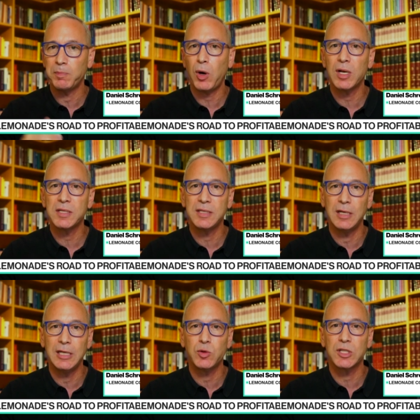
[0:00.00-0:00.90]
policy
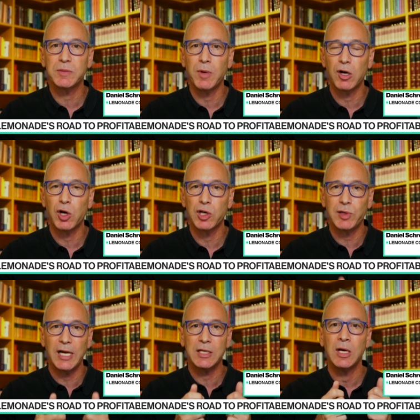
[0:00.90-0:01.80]
into a smart
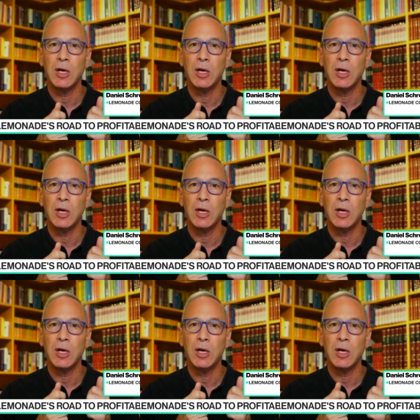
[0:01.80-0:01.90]
contract